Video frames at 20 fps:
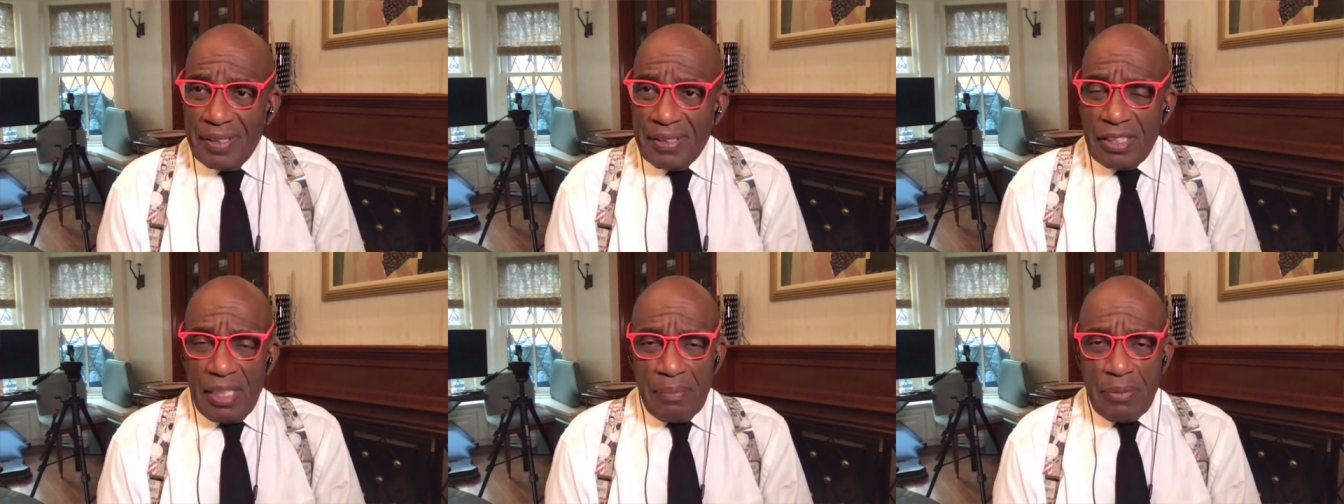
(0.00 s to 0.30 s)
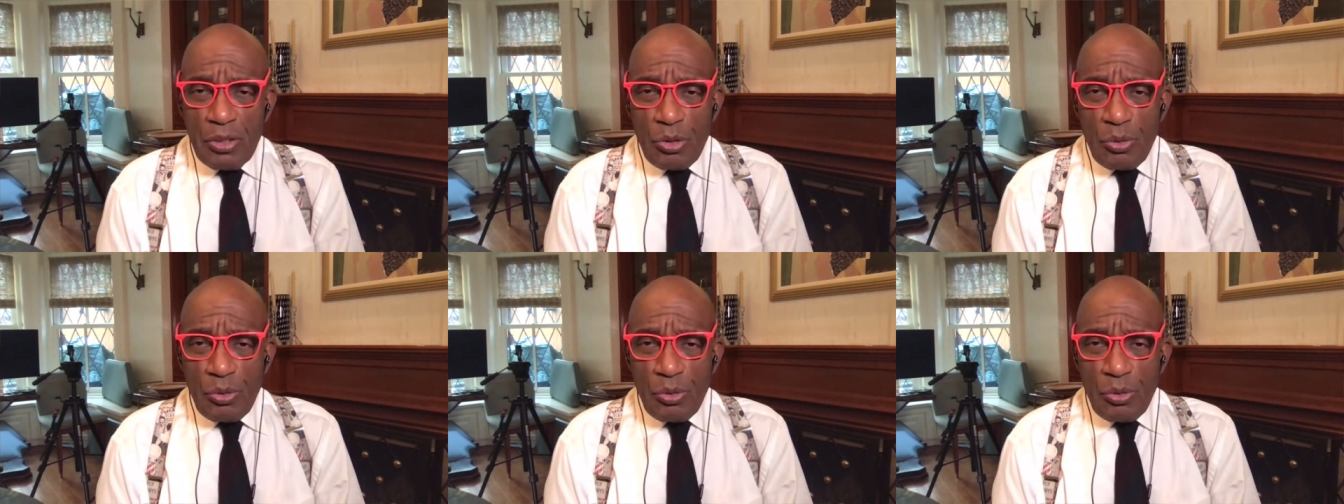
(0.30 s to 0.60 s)
it
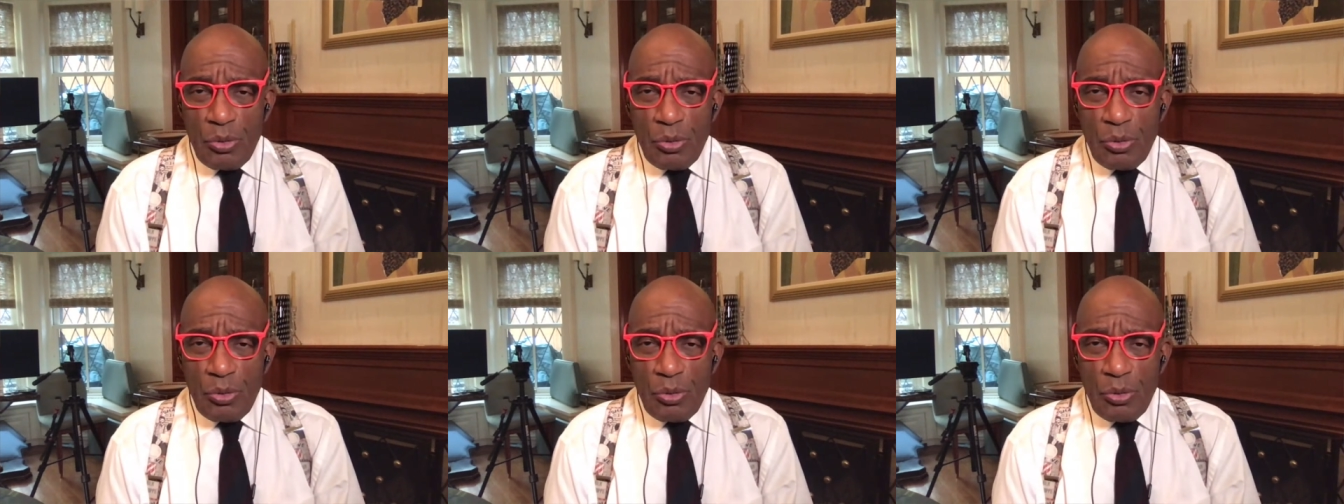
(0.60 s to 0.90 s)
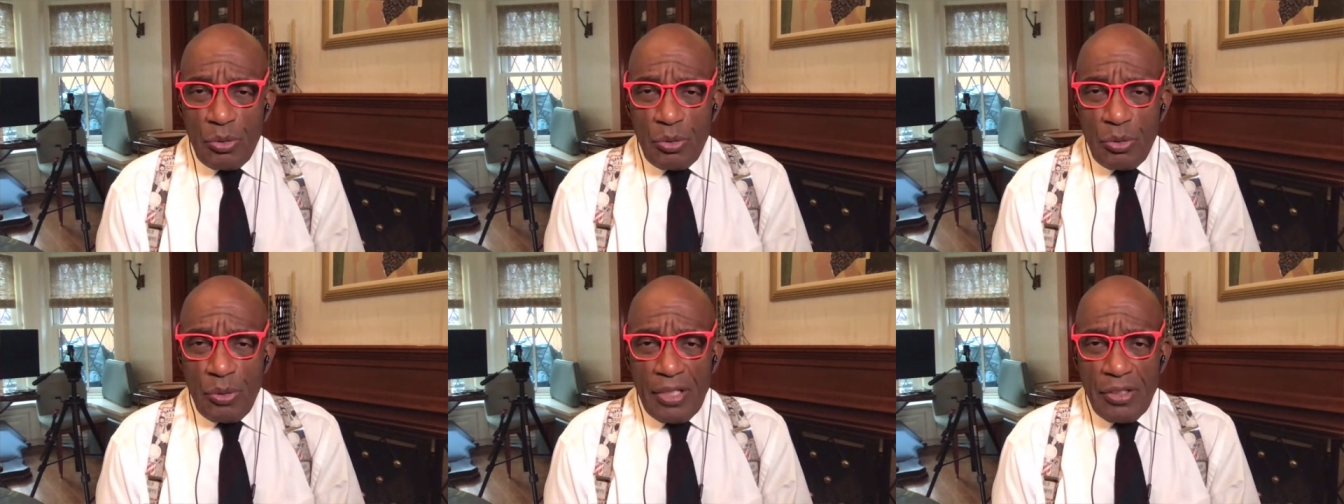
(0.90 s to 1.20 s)
just seems to
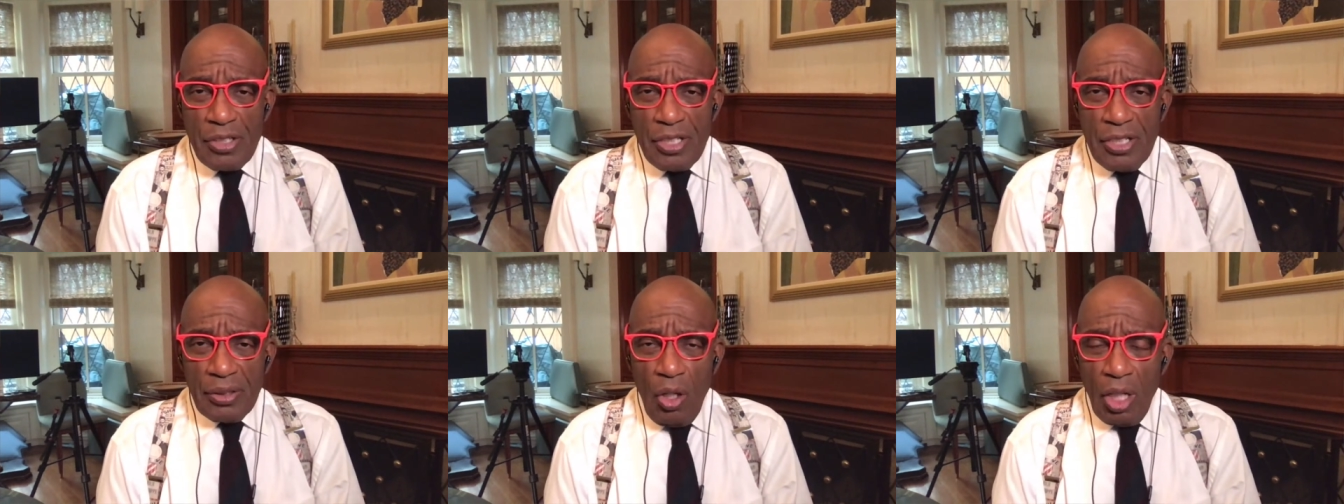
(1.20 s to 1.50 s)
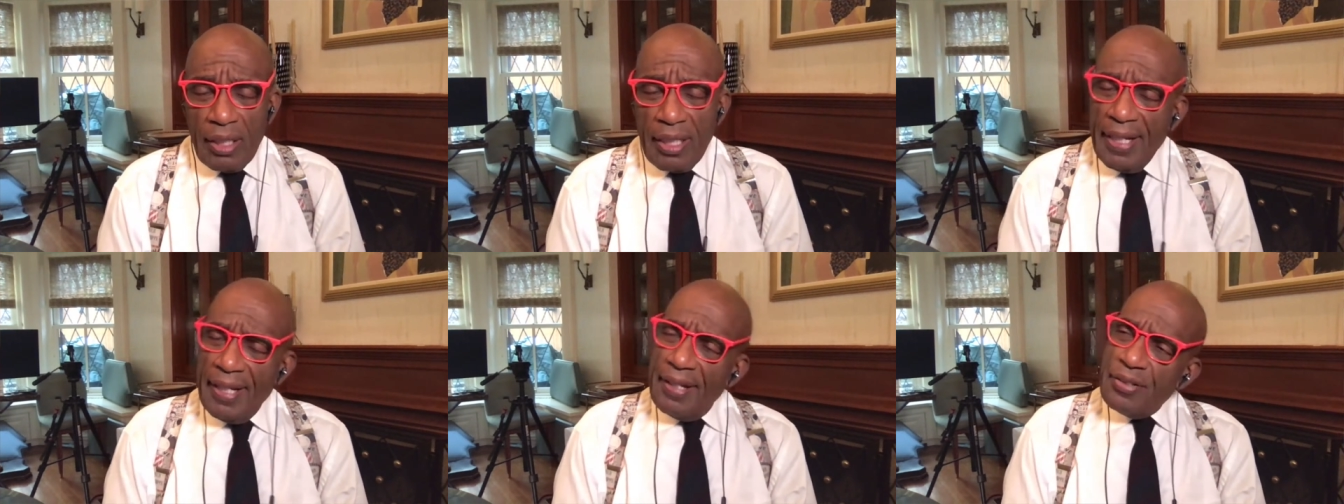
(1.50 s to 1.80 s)
stretch year
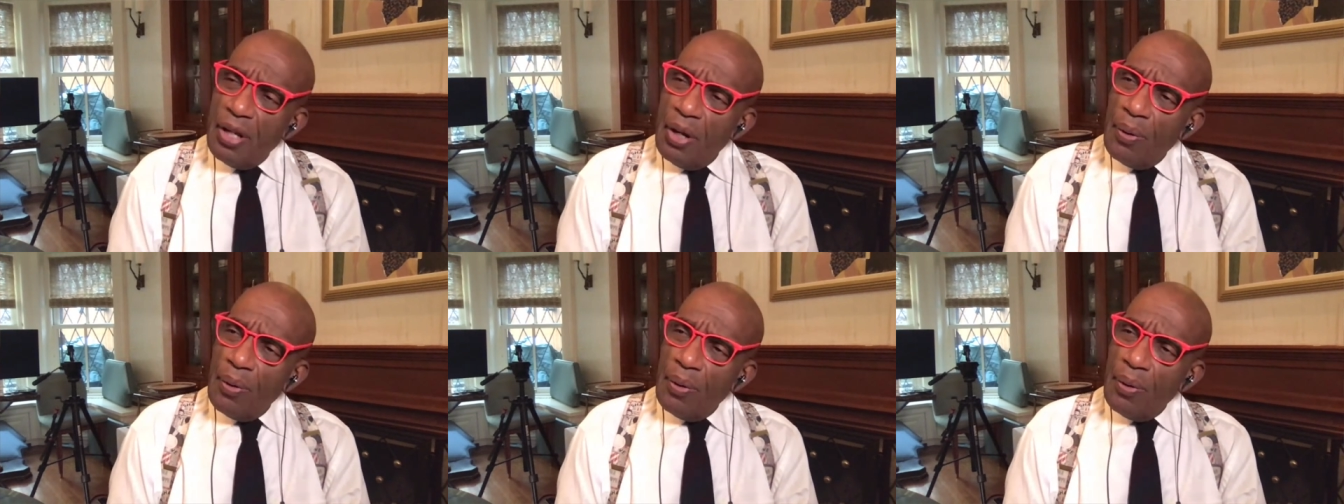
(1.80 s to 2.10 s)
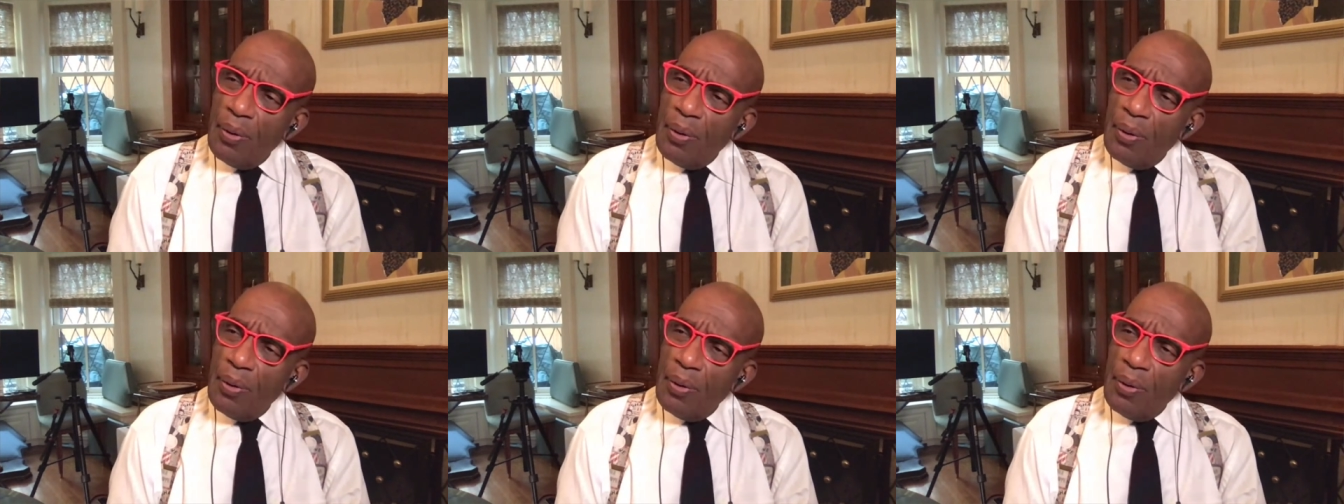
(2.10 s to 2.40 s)
long.
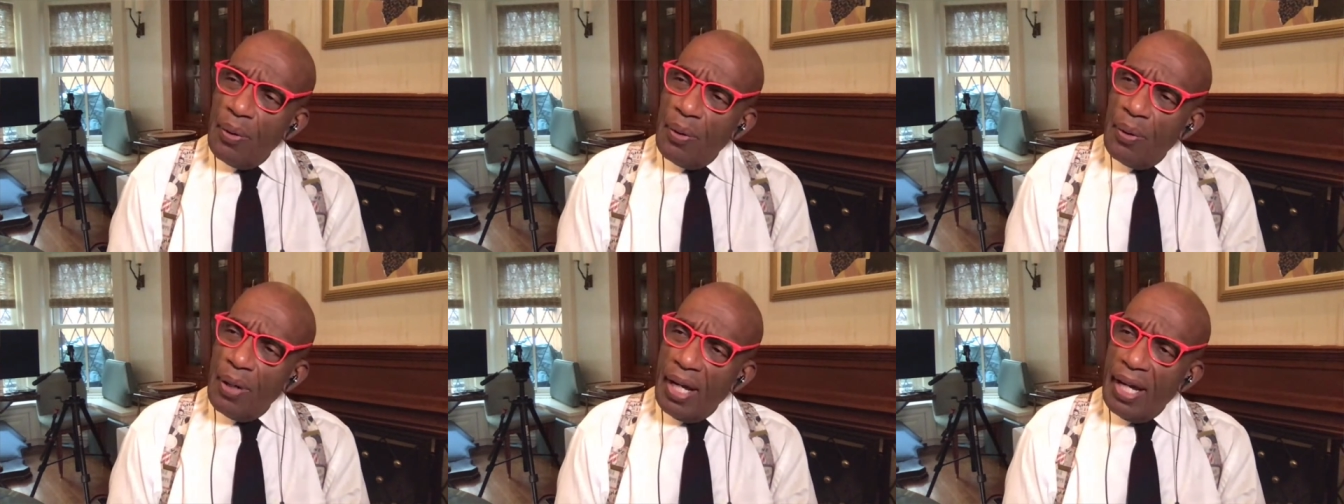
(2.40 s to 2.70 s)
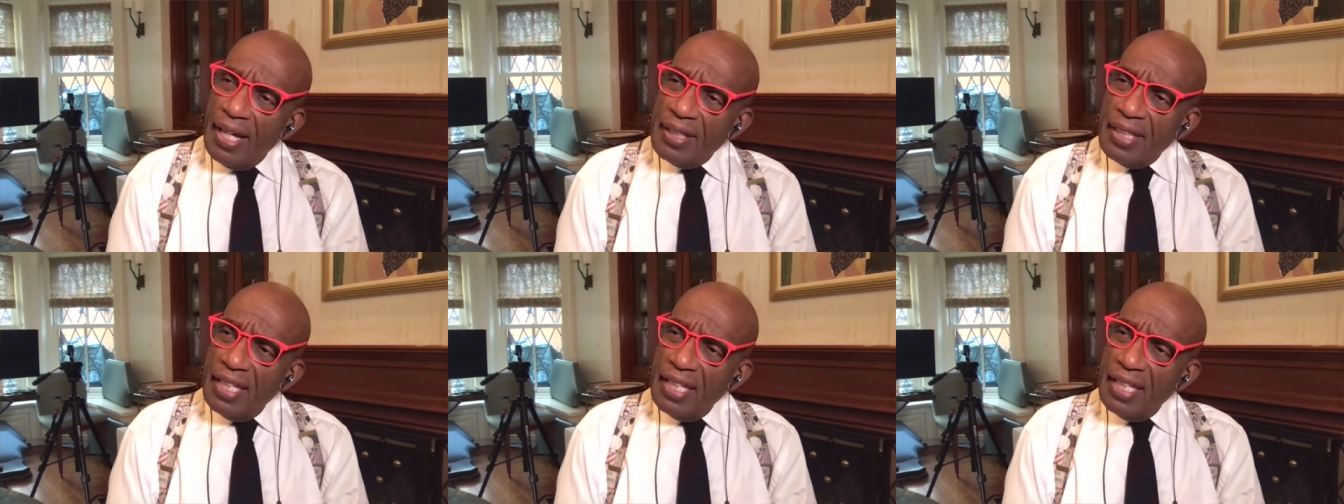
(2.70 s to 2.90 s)
So I,